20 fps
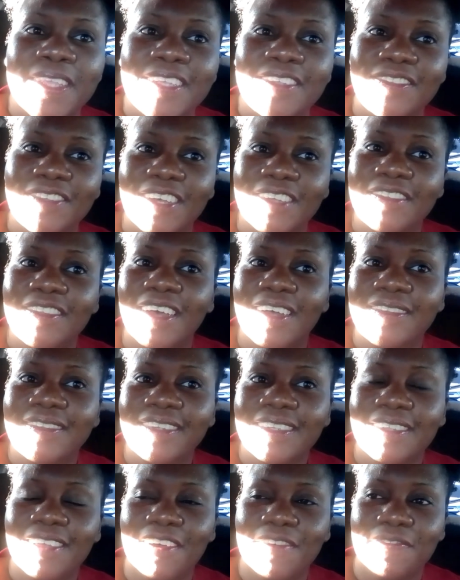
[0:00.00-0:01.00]
So I saw a
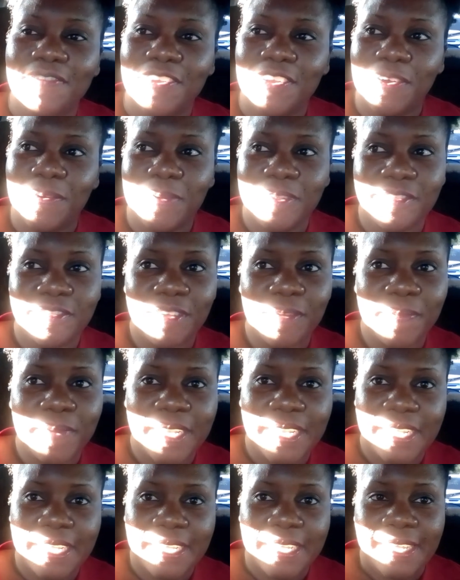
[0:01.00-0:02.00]
TikTok video with
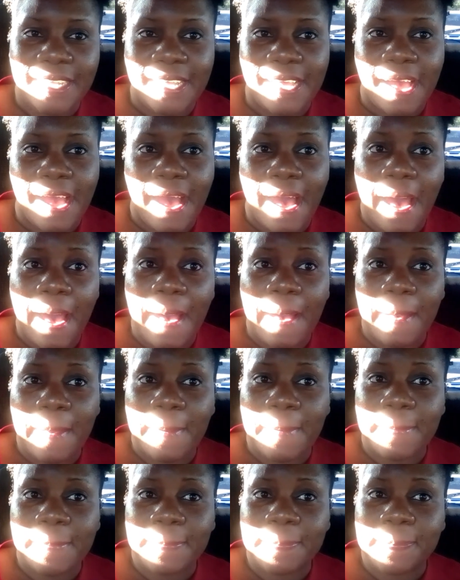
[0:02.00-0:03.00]
somebody,
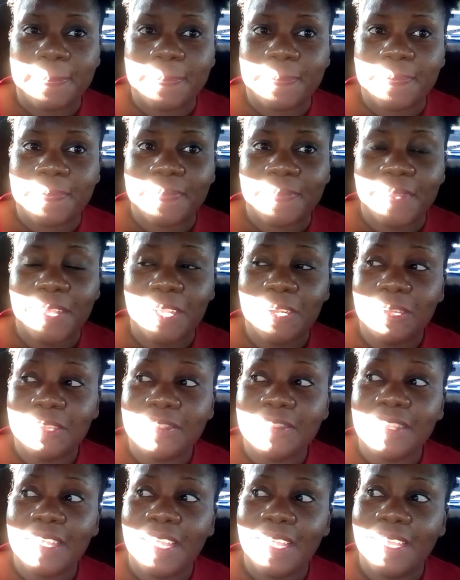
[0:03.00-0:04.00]
you know,
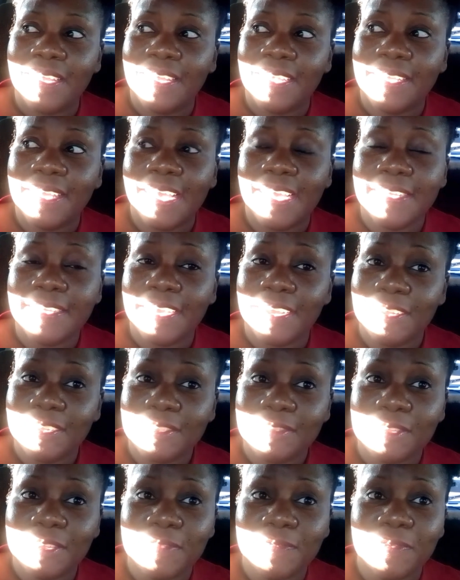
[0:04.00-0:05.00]
say you can carry
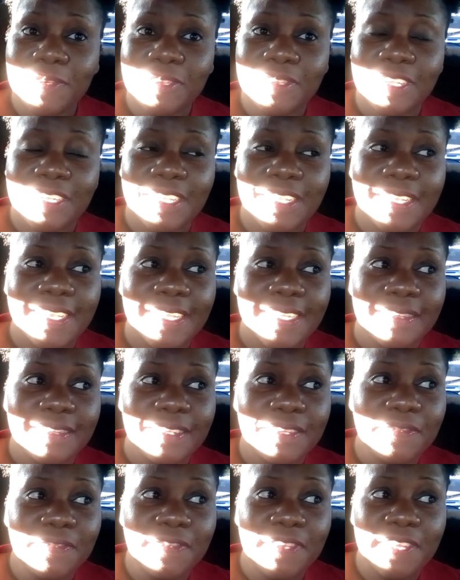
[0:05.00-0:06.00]
yourself out on a date,
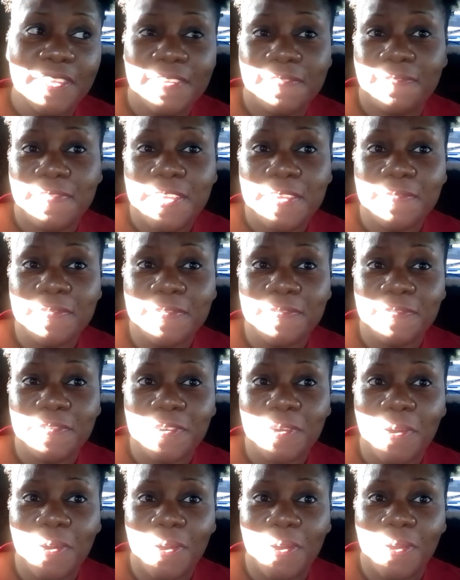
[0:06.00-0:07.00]
even if you
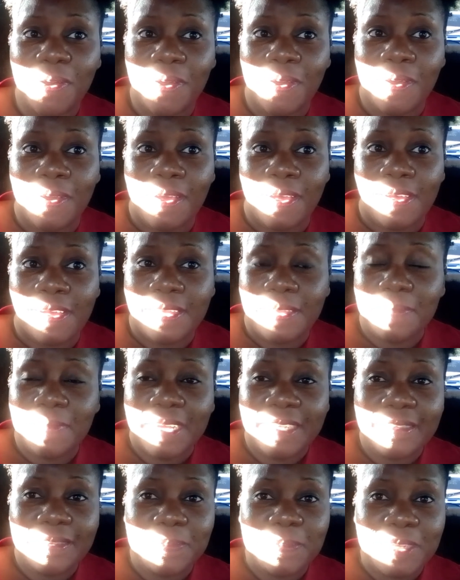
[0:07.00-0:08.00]
go
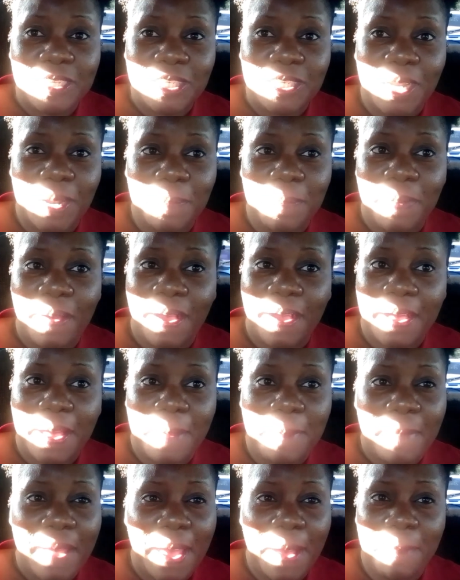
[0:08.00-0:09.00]
Emancipation Park
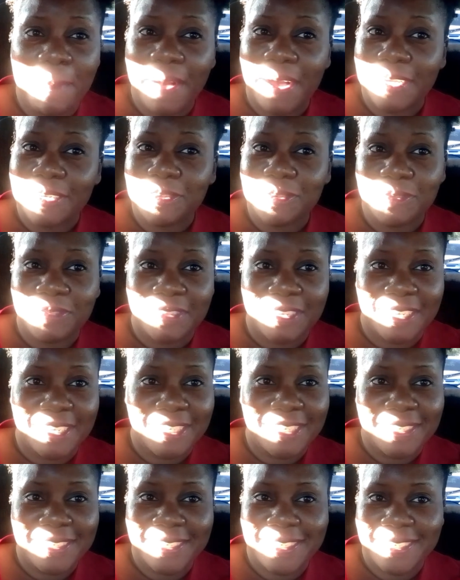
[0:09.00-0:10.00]
and buy a bag of juice and a
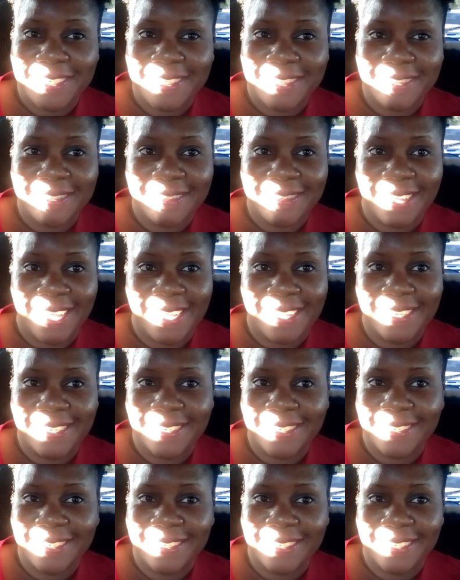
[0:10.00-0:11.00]
cheese chicks,
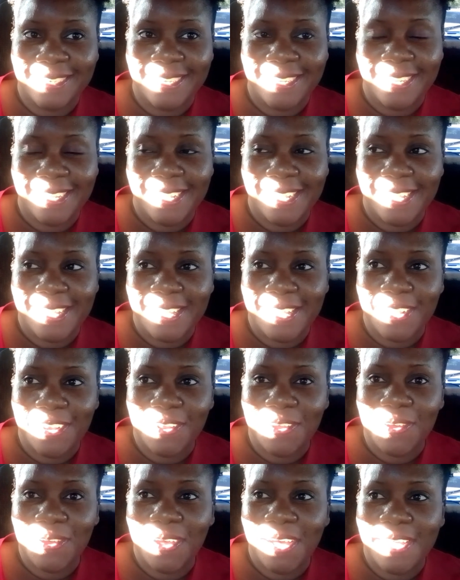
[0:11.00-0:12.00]
and you
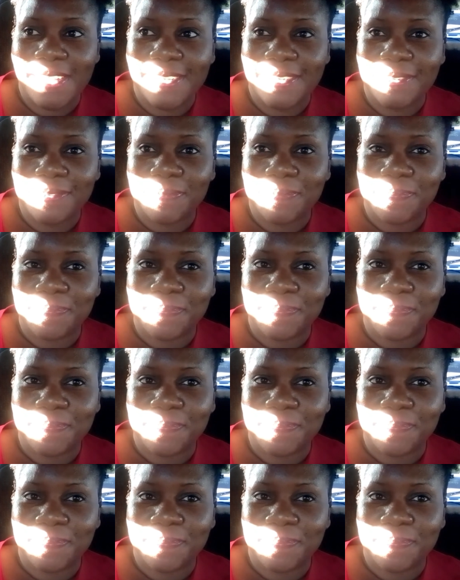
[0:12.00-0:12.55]
know, and